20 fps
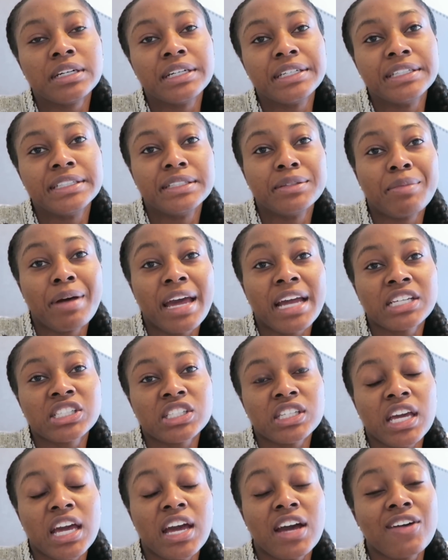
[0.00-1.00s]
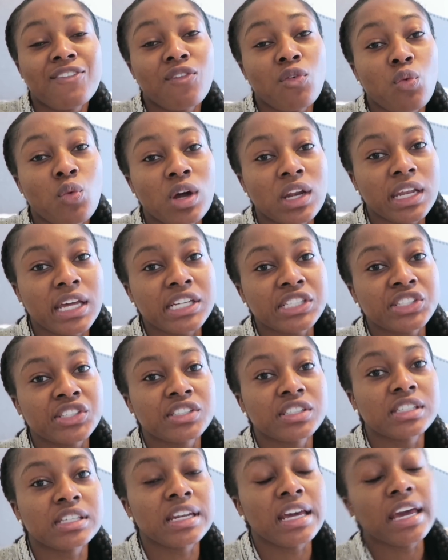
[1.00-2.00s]
Um, I actually have one lecture
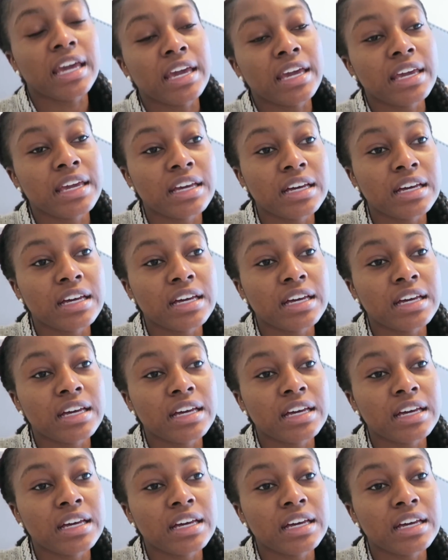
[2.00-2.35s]
today.